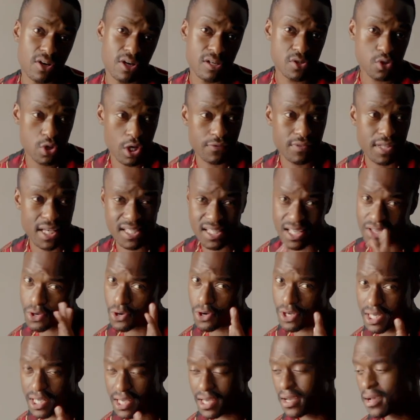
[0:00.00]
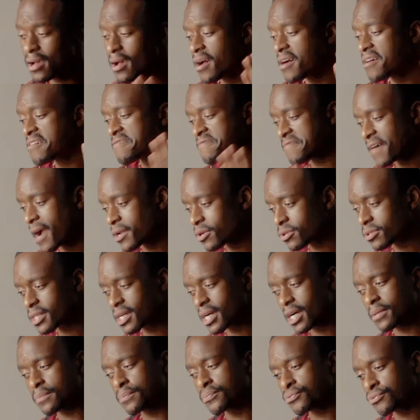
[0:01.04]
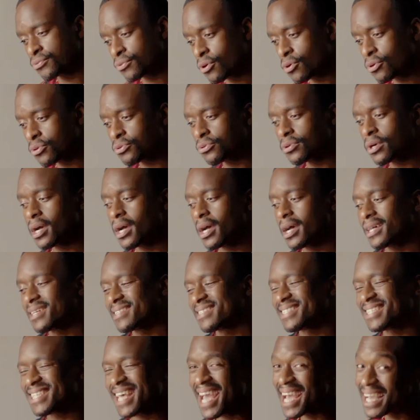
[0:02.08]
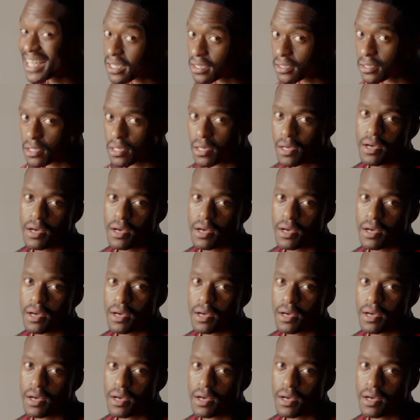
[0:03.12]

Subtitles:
software I said earlier, Final Cut Pro 10.